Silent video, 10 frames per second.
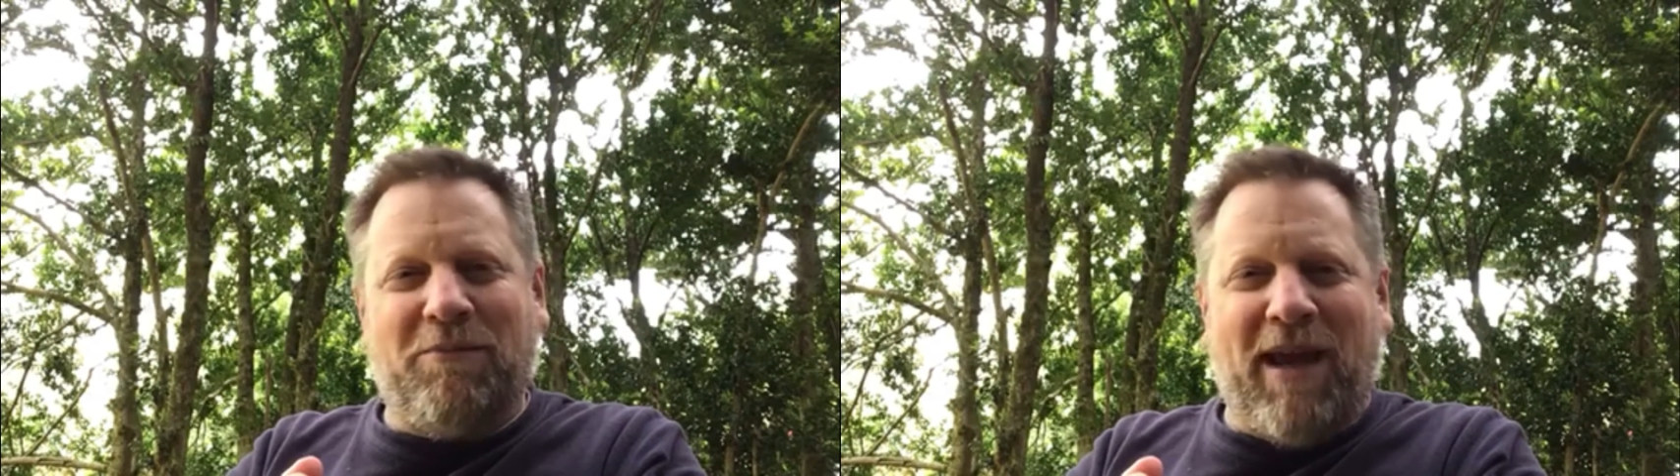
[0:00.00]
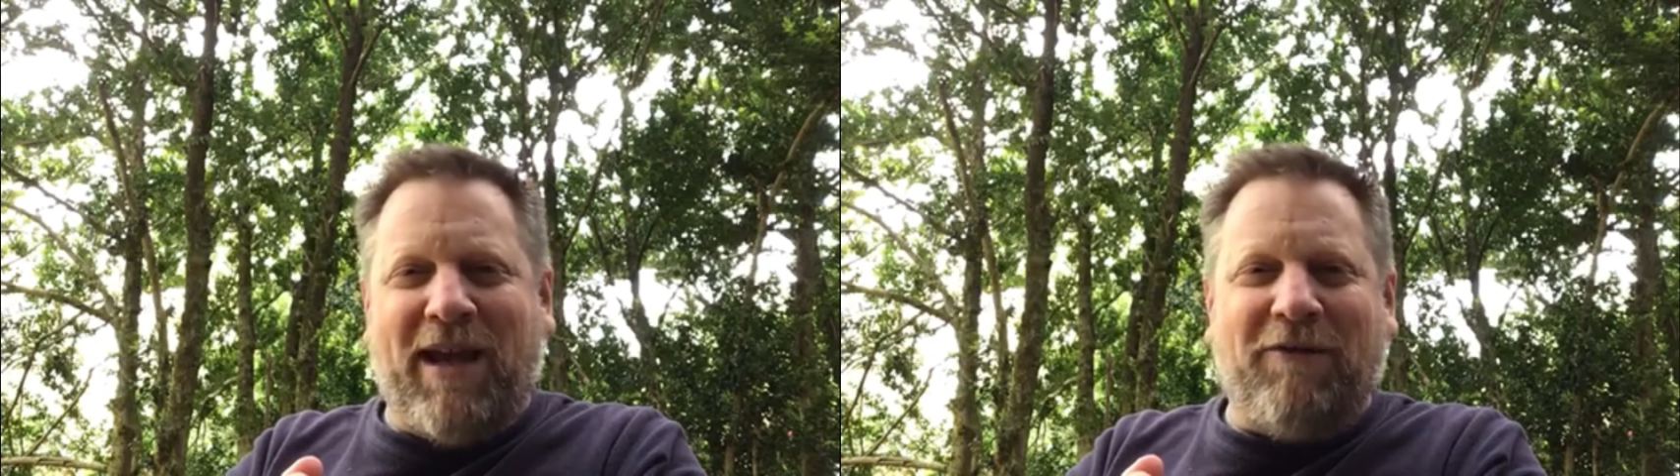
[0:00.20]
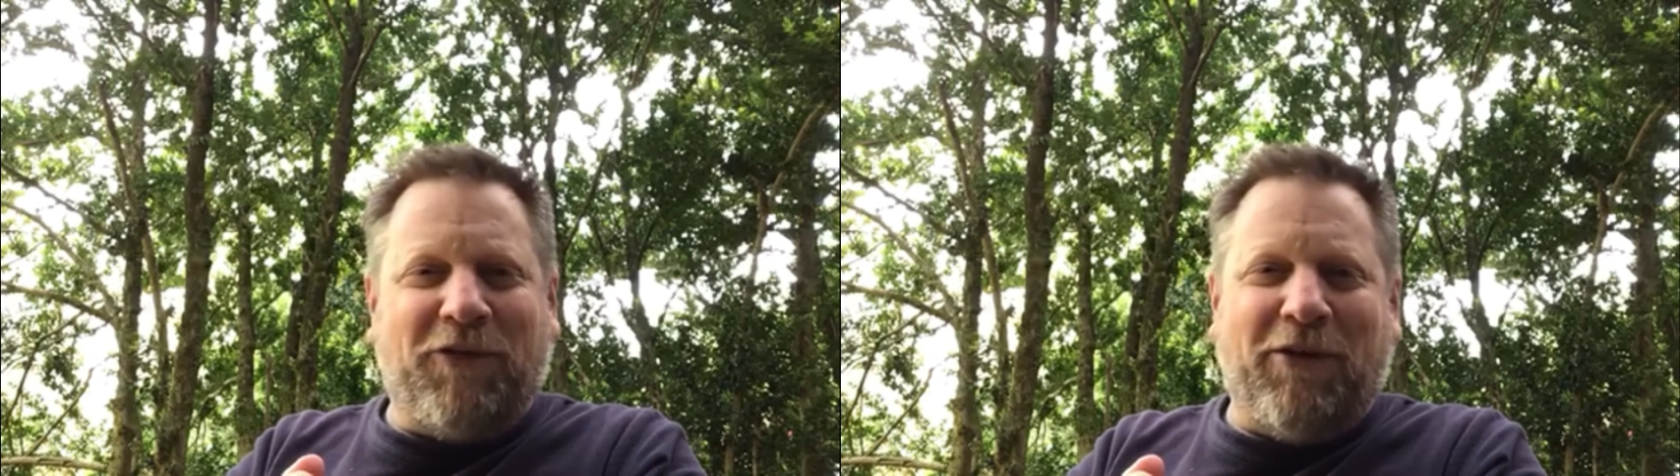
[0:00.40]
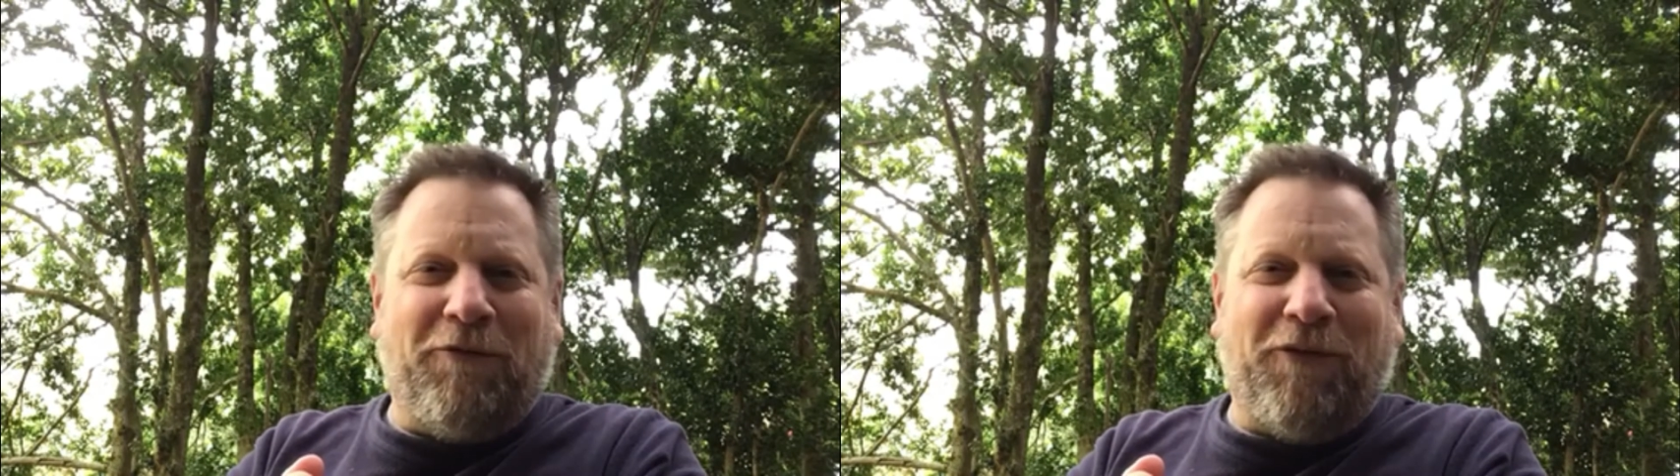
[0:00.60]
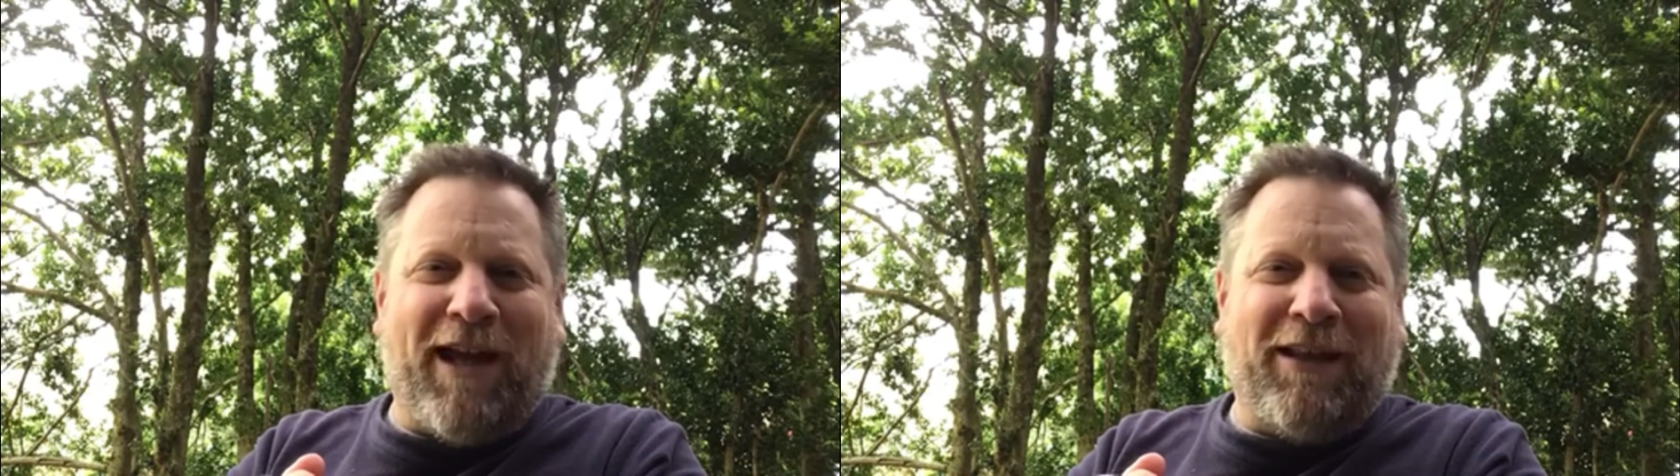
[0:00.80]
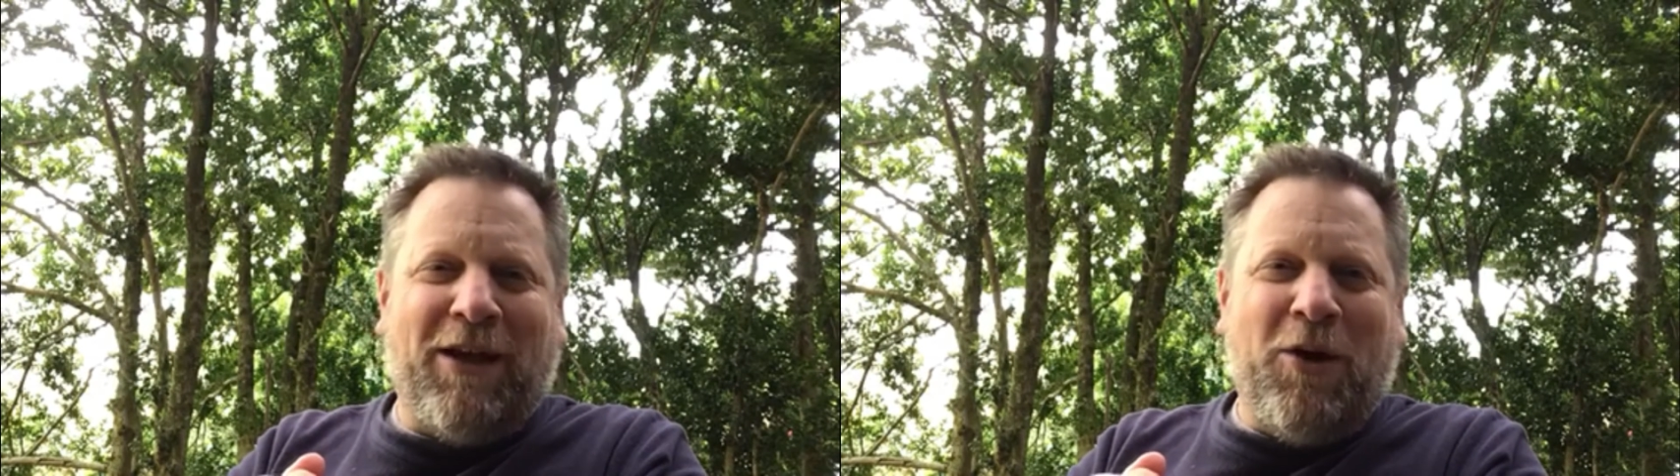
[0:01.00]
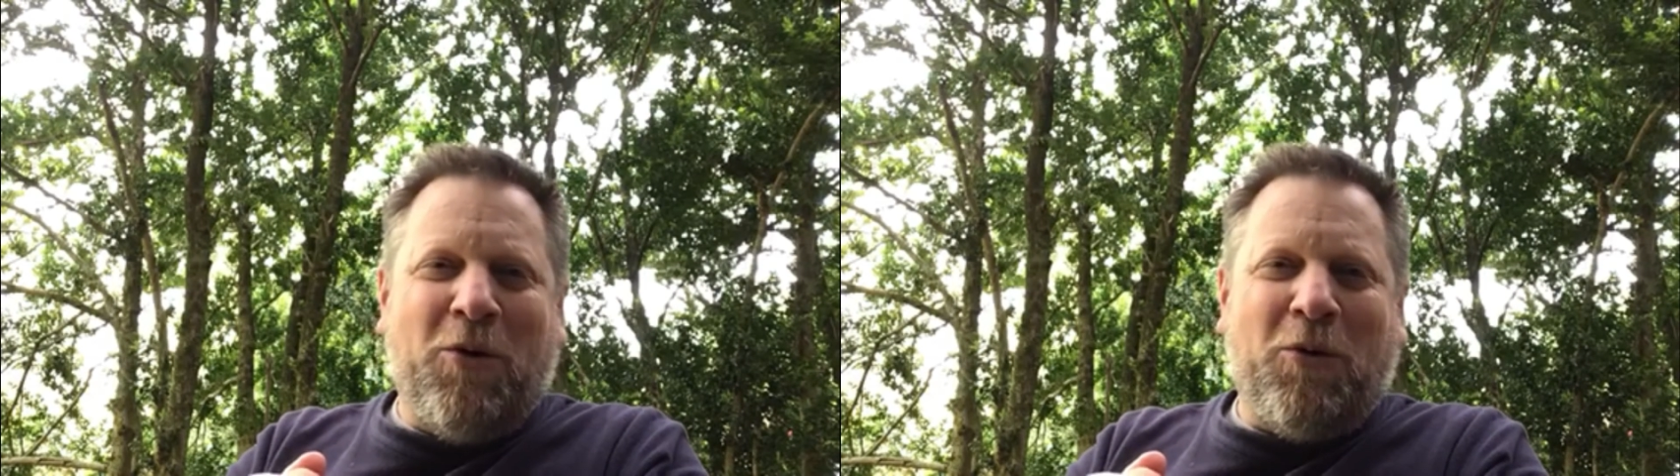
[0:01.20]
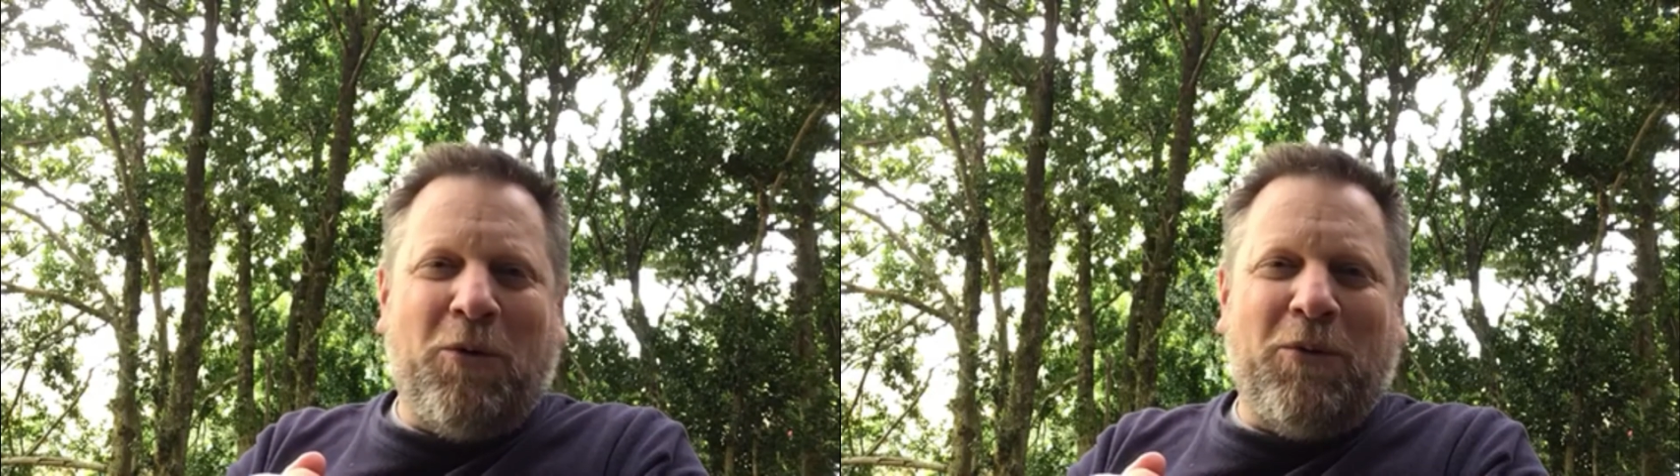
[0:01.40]
"Man of little faith,
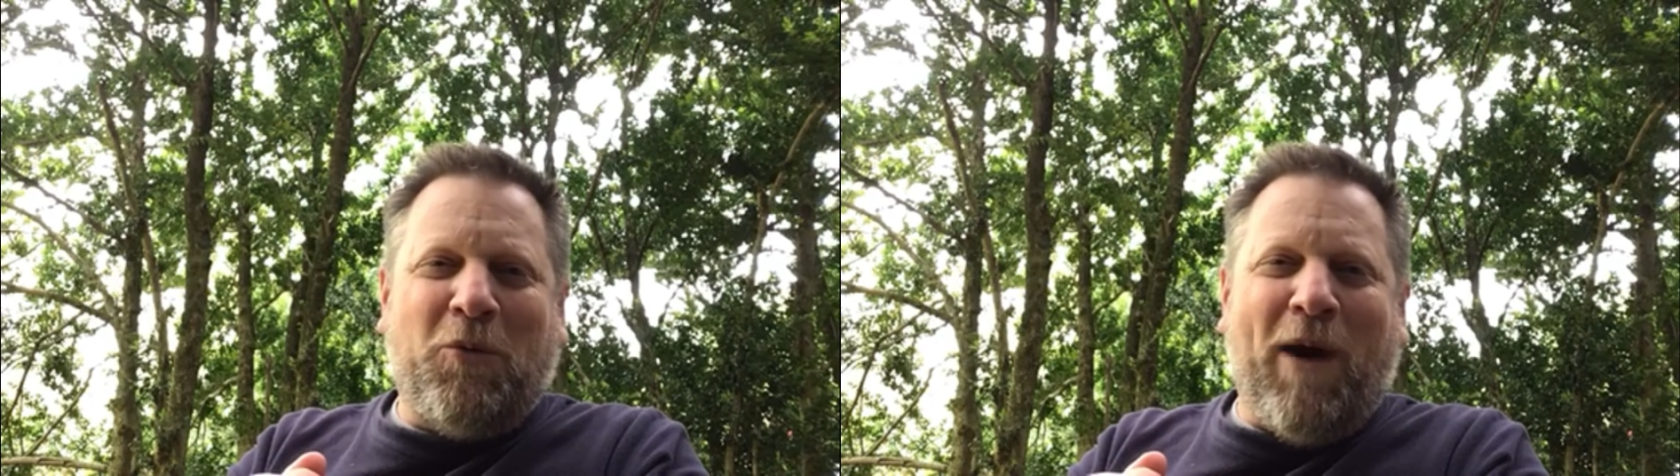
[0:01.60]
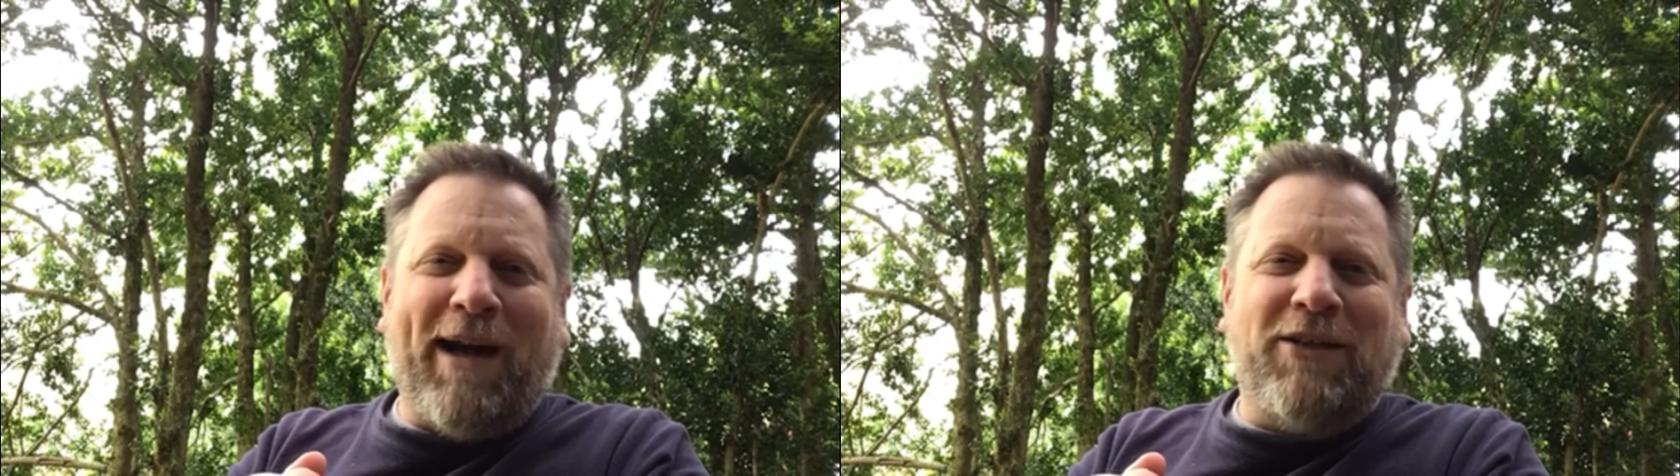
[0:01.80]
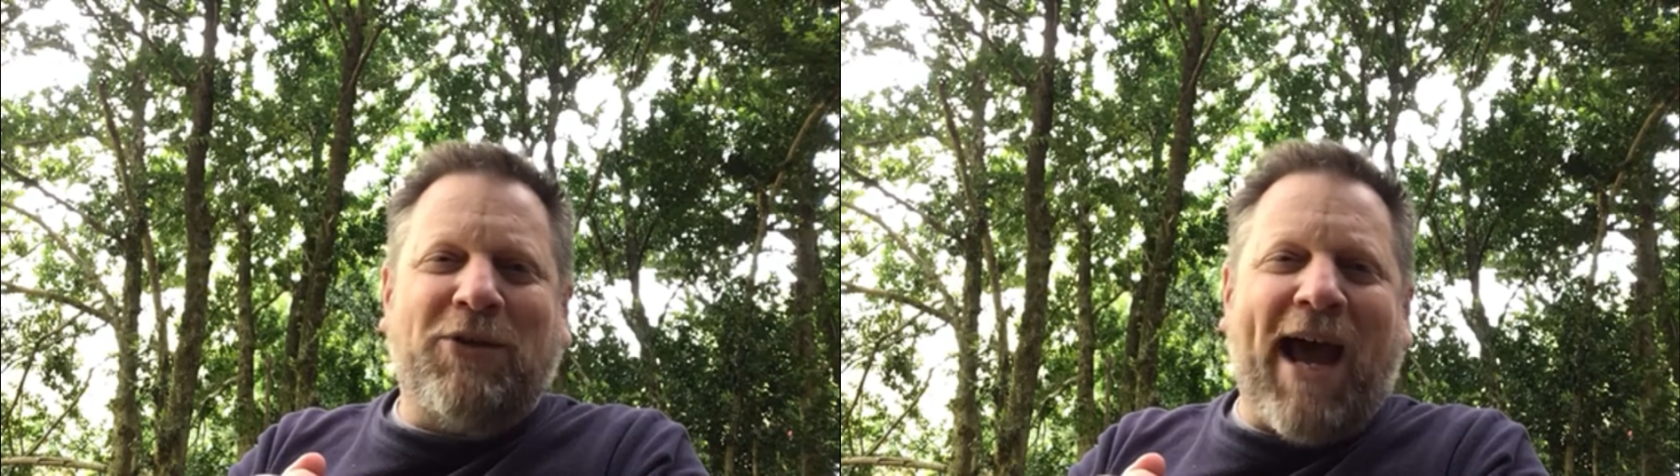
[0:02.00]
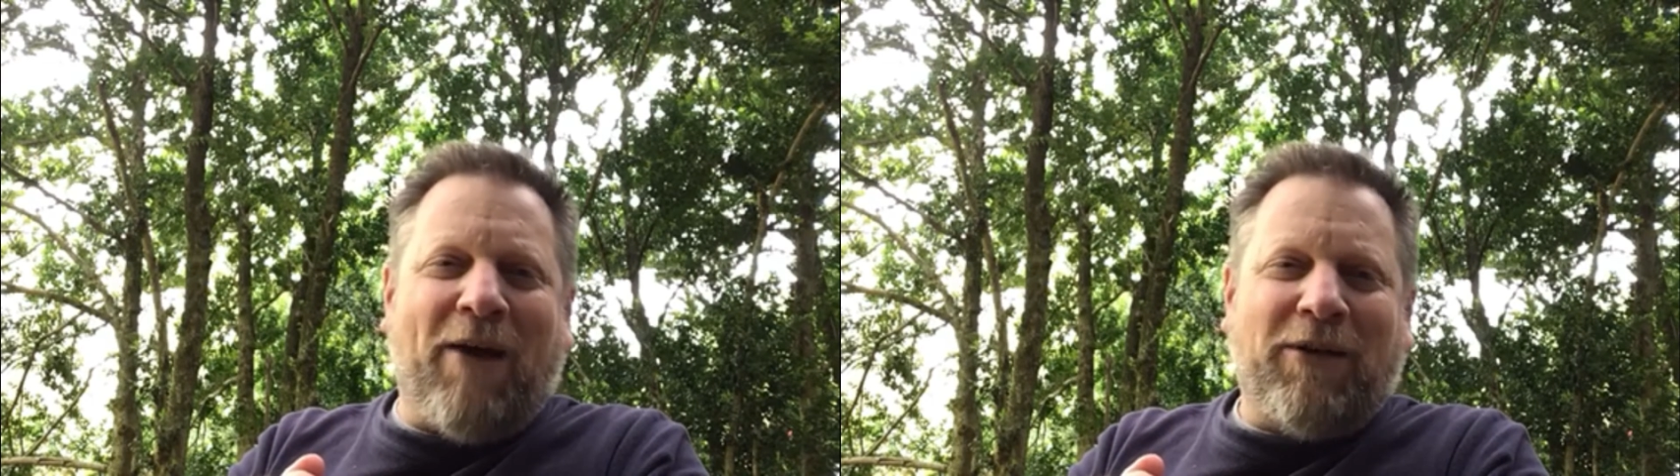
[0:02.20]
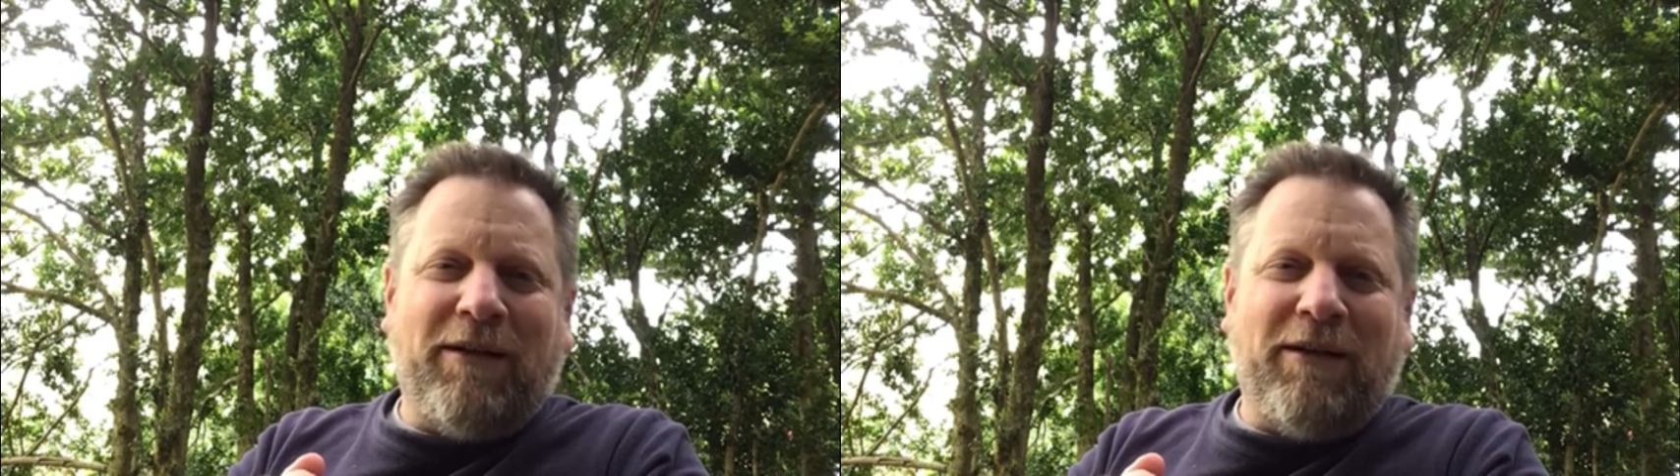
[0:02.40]
why did you doubt?